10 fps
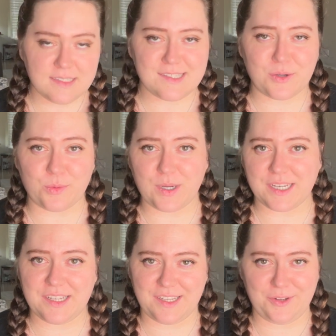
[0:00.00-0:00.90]
So
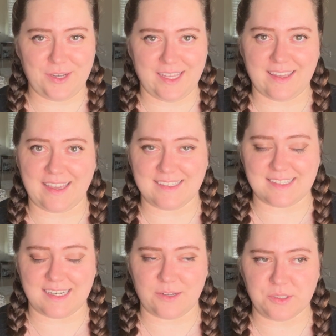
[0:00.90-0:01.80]
one unique case
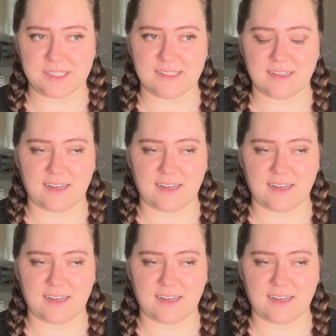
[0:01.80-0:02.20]
that I was